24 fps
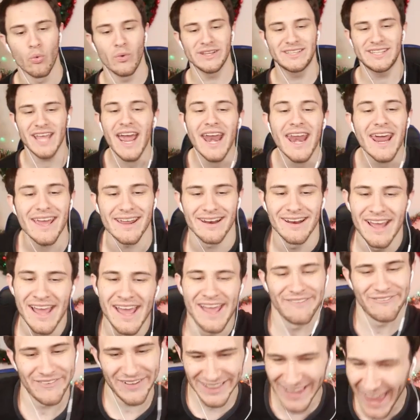We did it!
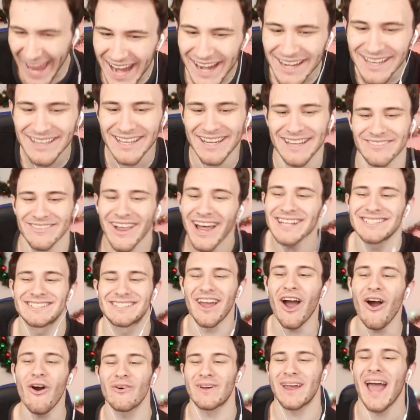We landed it! Let's
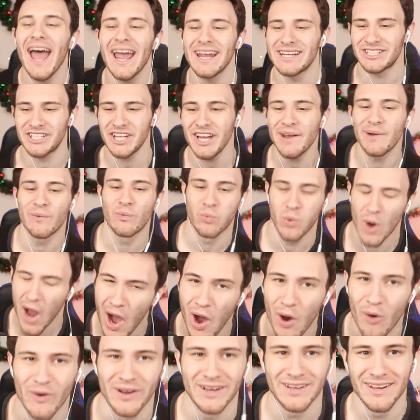go,
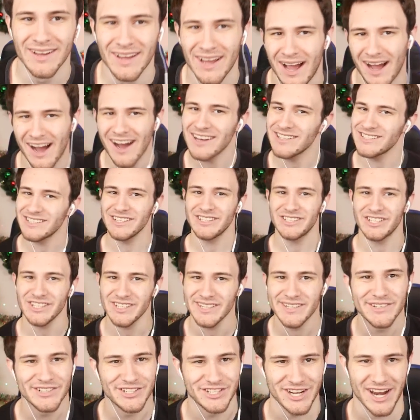Kaichiro! And honestly,
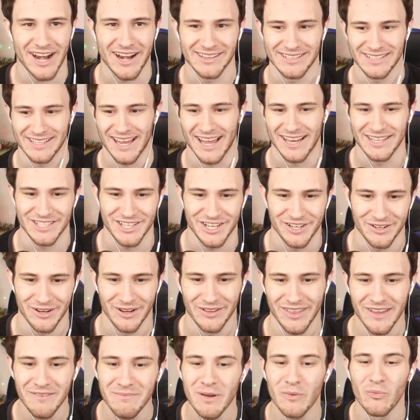just huge shout out to
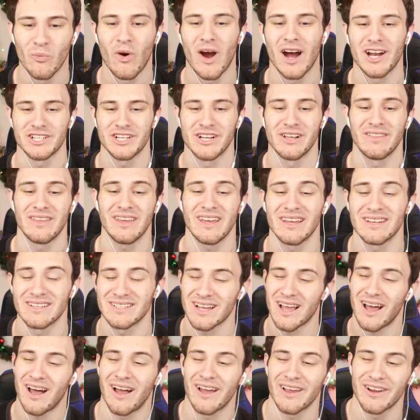Kaichiro. They've been watching the
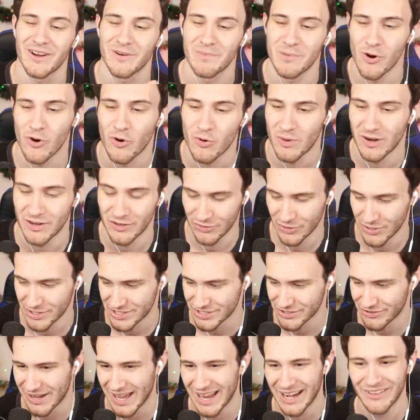entire Pokemon
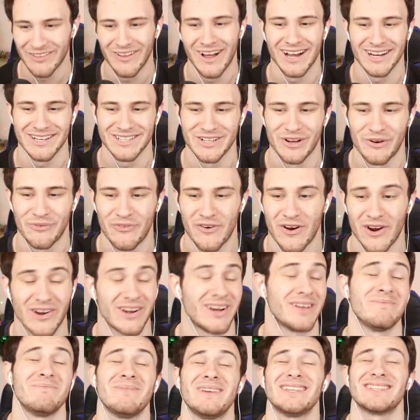Crystal Egglocke so far,
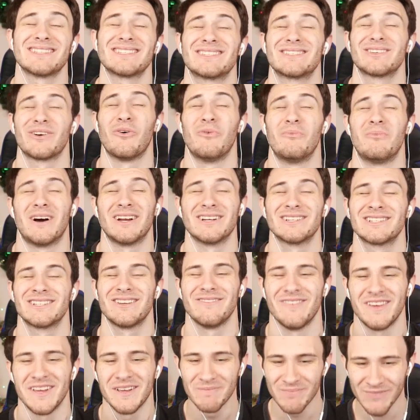and it means so much
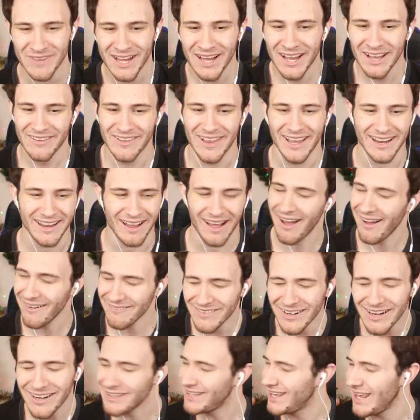to me. Like,
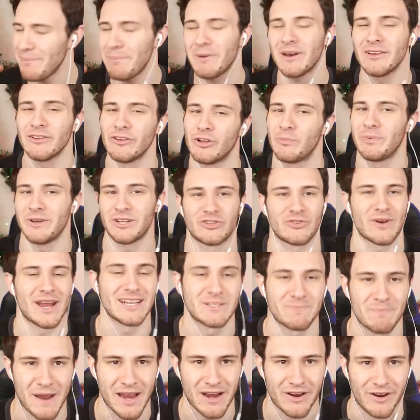I'm gonna keep it a little bit
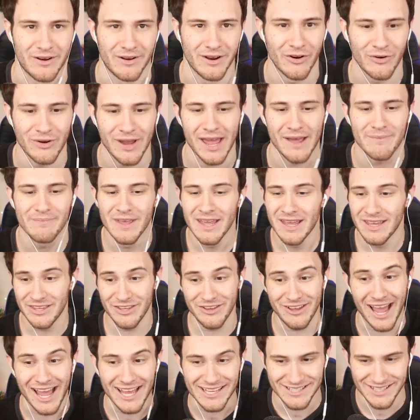transparent, okay?
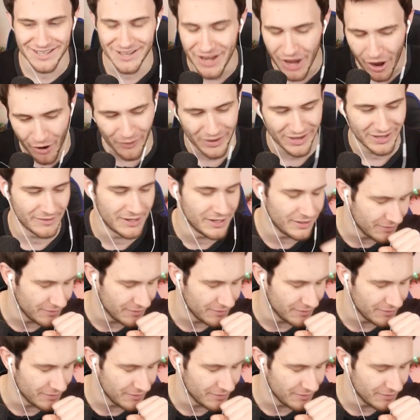You guys know it.